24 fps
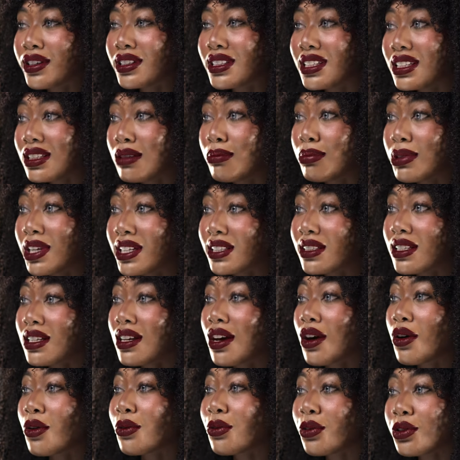indeed a blessing,
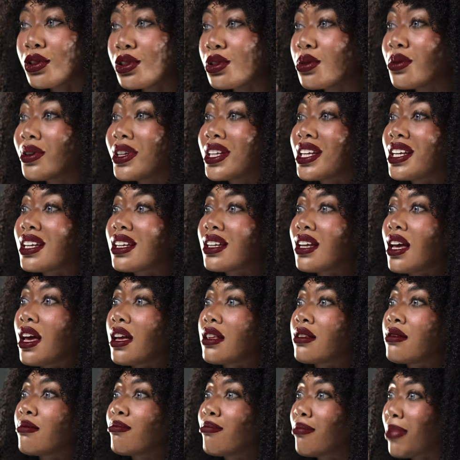overdoing it can